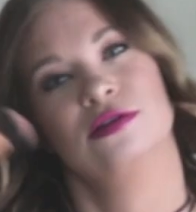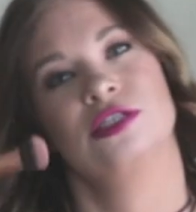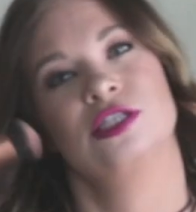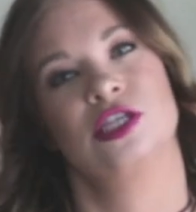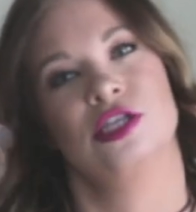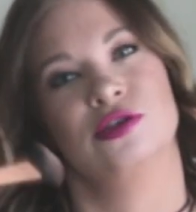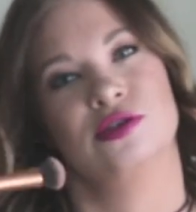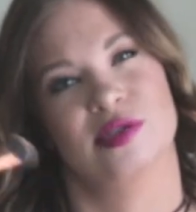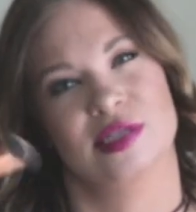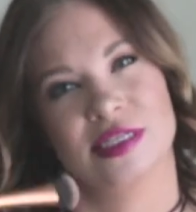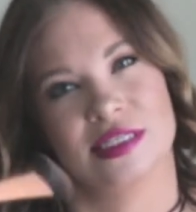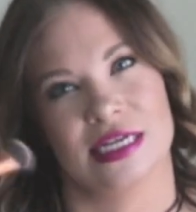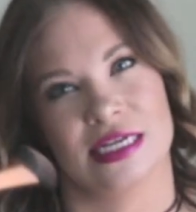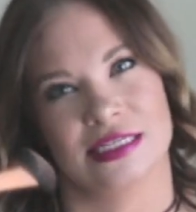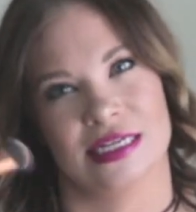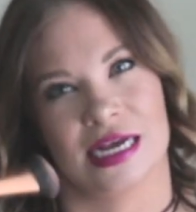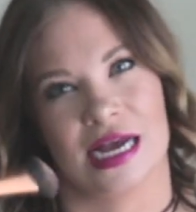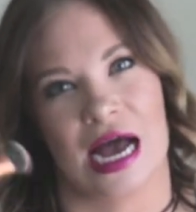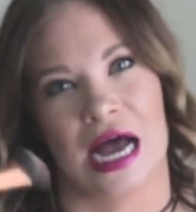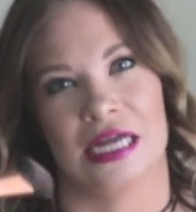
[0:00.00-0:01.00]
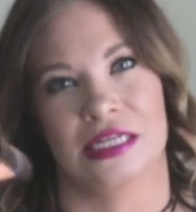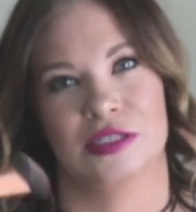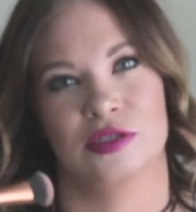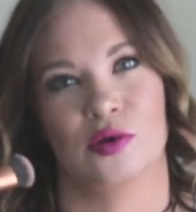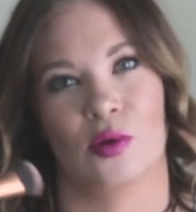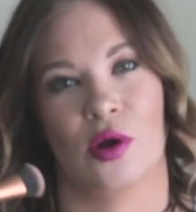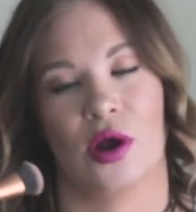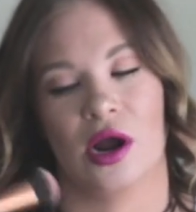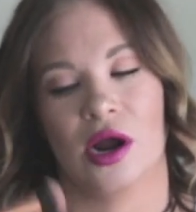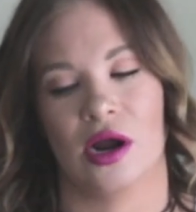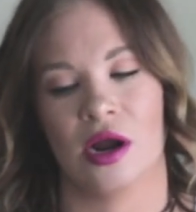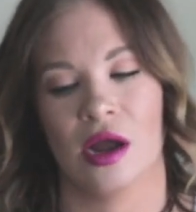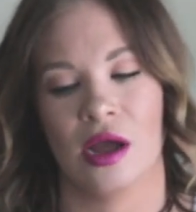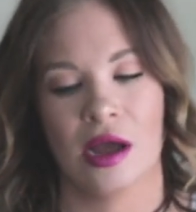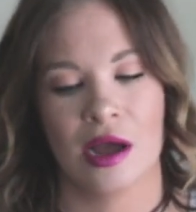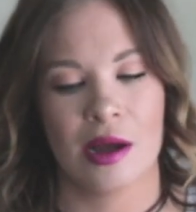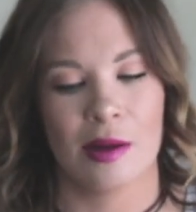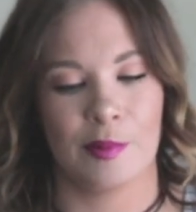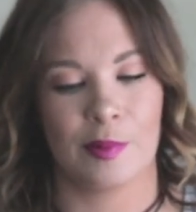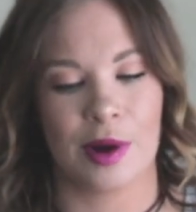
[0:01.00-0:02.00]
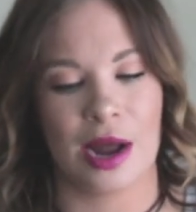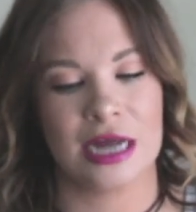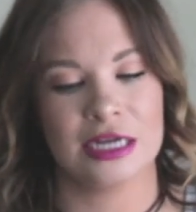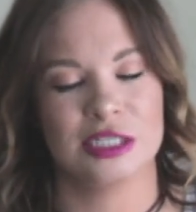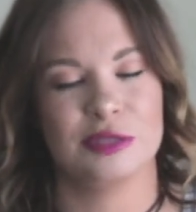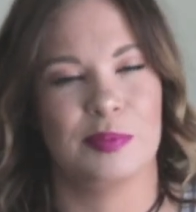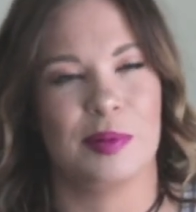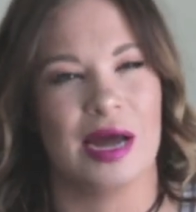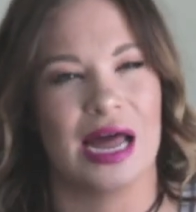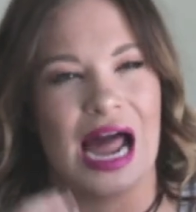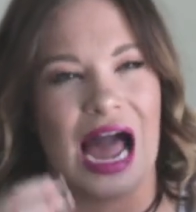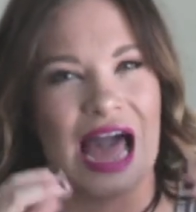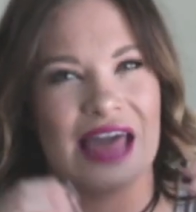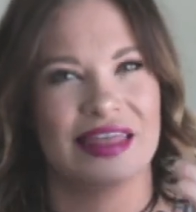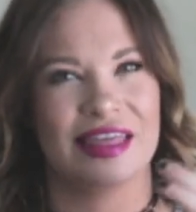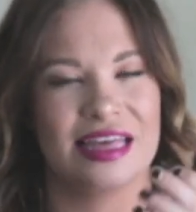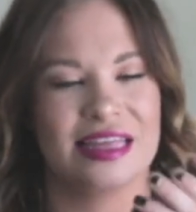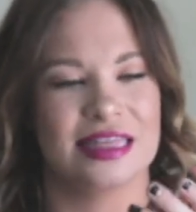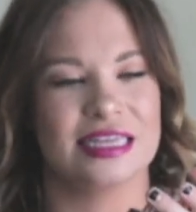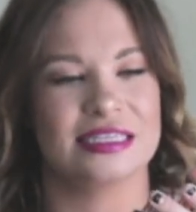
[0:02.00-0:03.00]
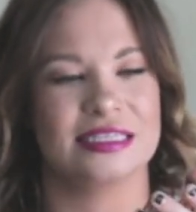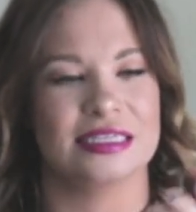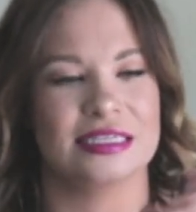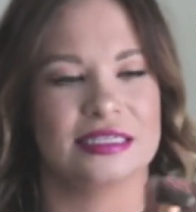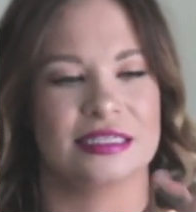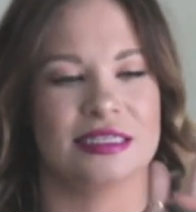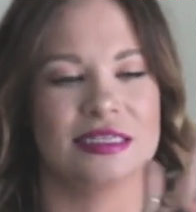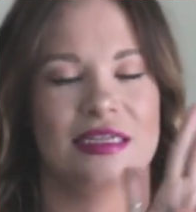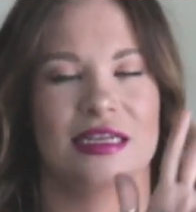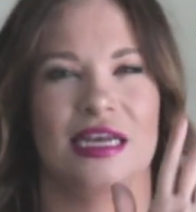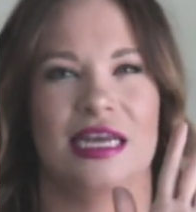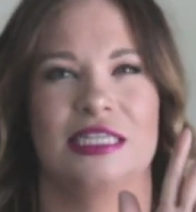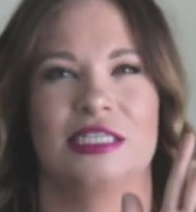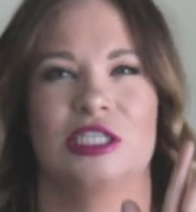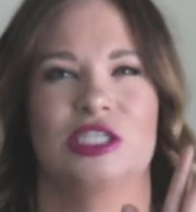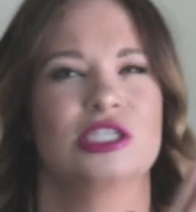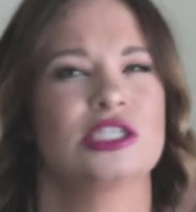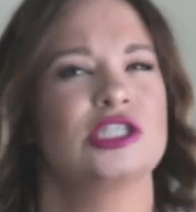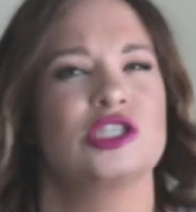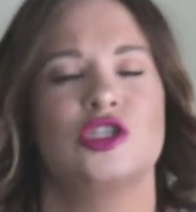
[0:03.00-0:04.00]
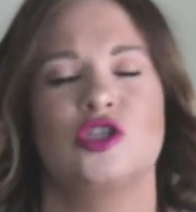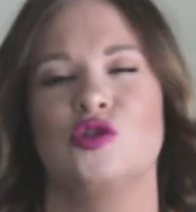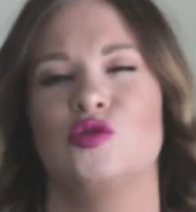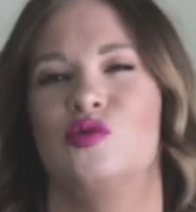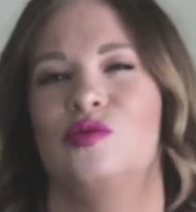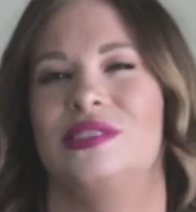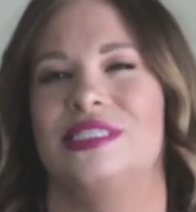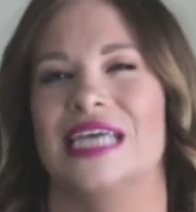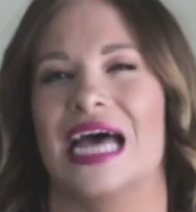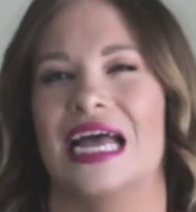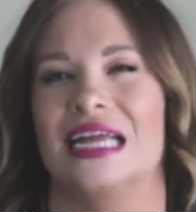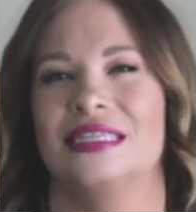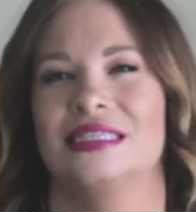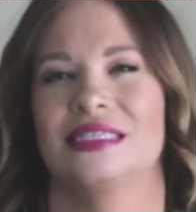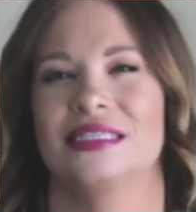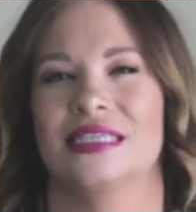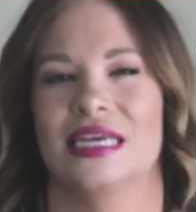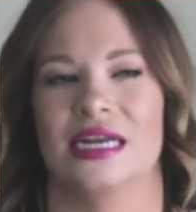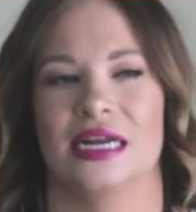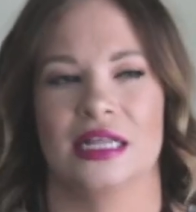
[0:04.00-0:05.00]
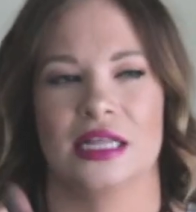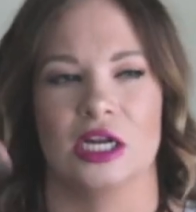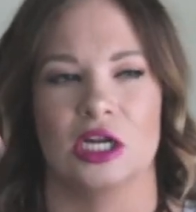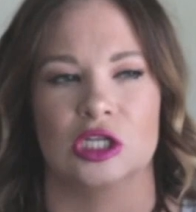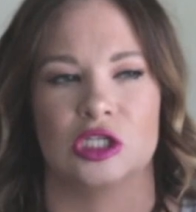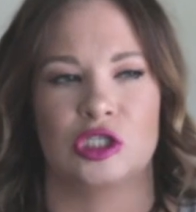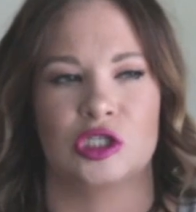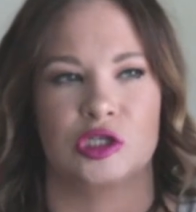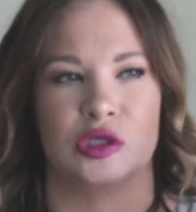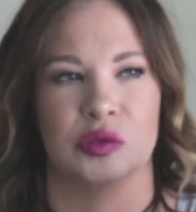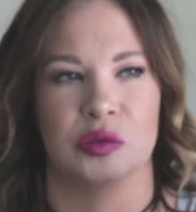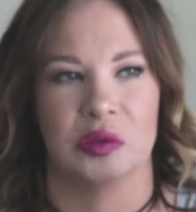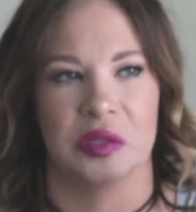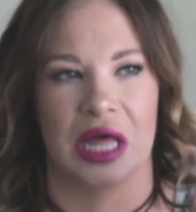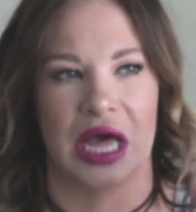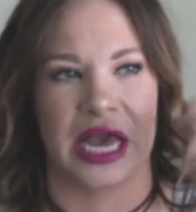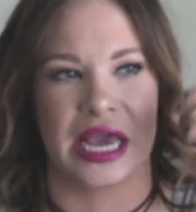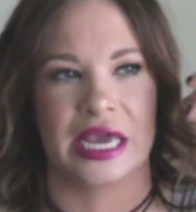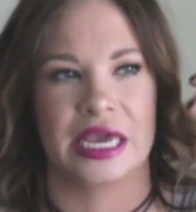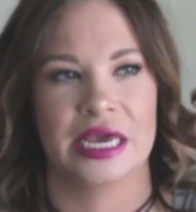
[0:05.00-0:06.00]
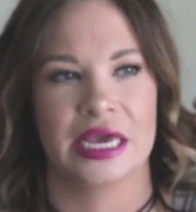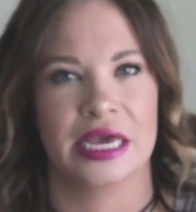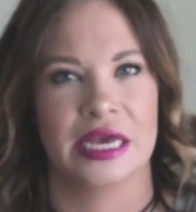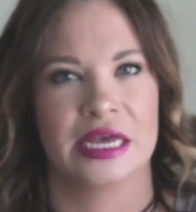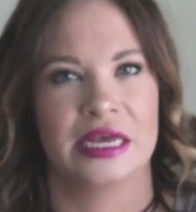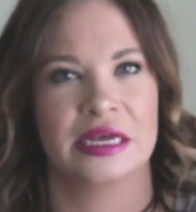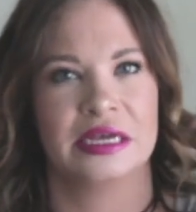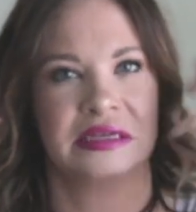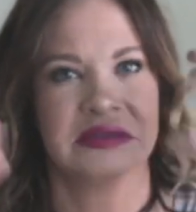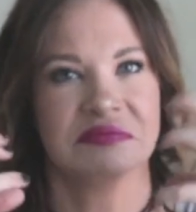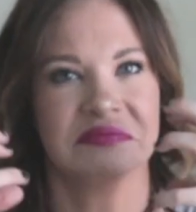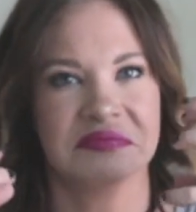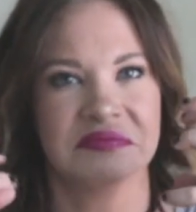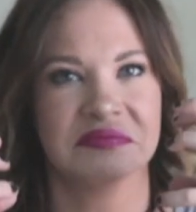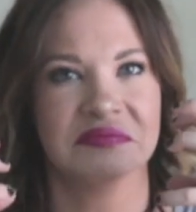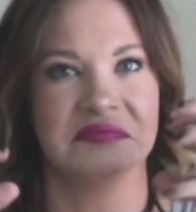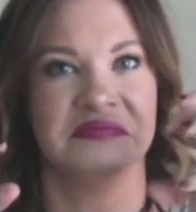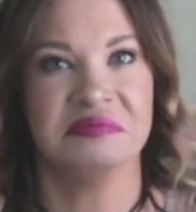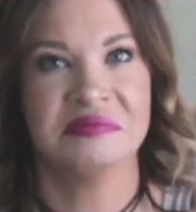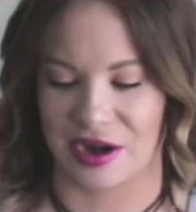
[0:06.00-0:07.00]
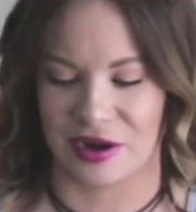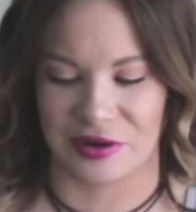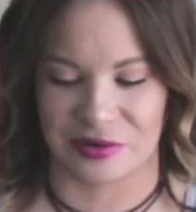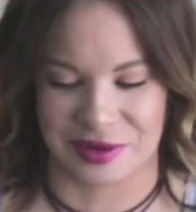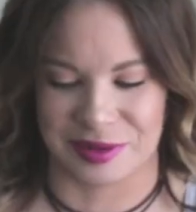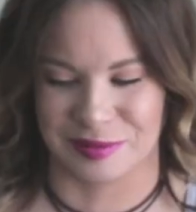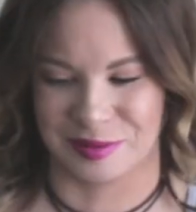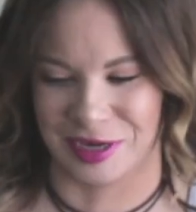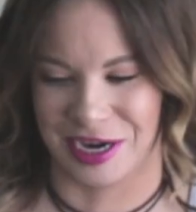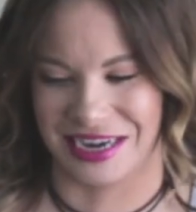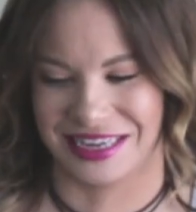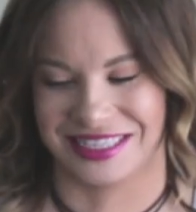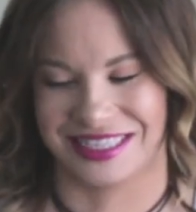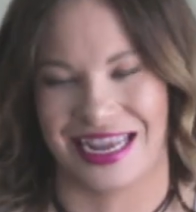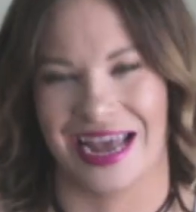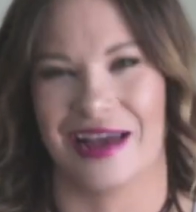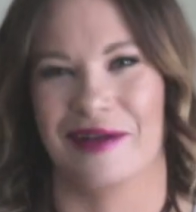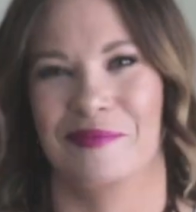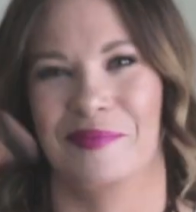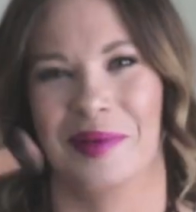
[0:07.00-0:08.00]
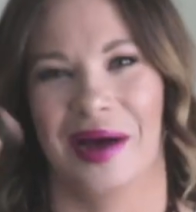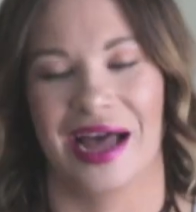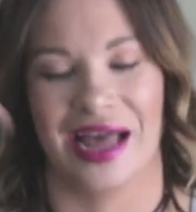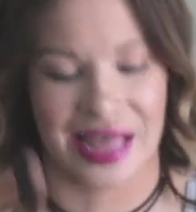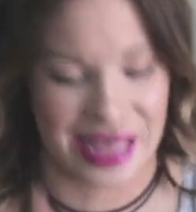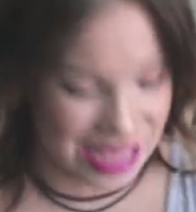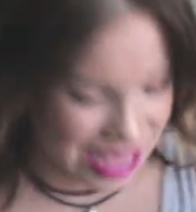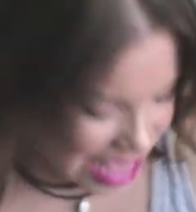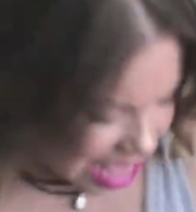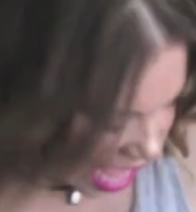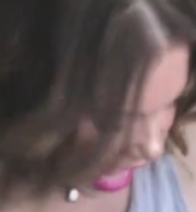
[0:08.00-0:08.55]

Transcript: used to use this as a contour brush, but I think this is, it's just too dense and a little too like, I don't know what I'm trying to say, but